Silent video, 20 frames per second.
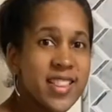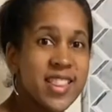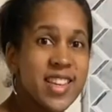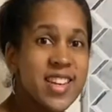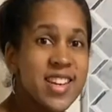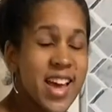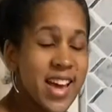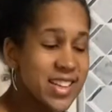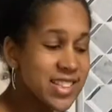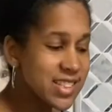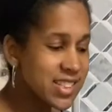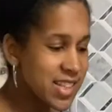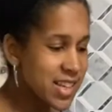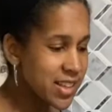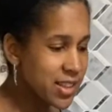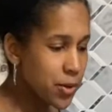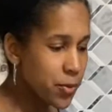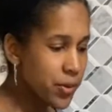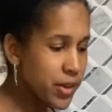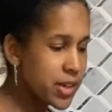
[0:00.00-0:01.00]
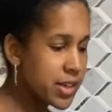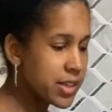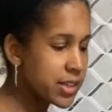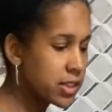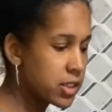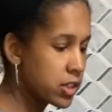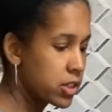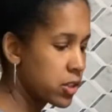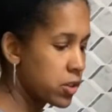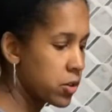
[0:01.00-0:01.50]
the next thing that we need to
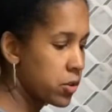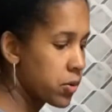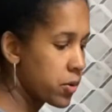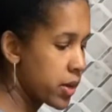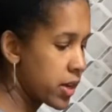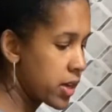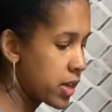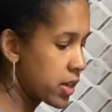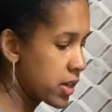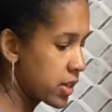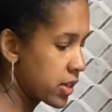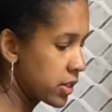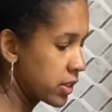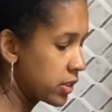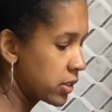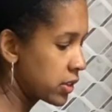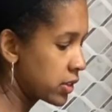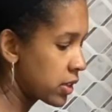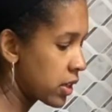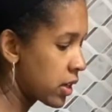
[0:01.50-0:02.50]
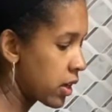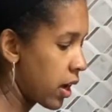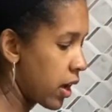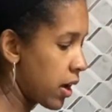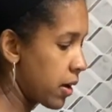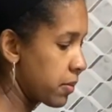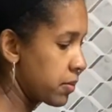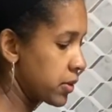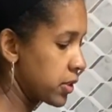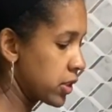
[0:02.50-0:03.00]
do is
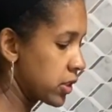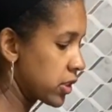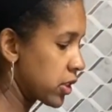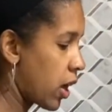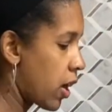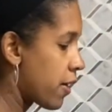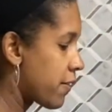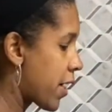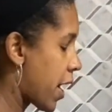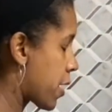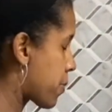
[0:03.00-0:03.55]
dissolve our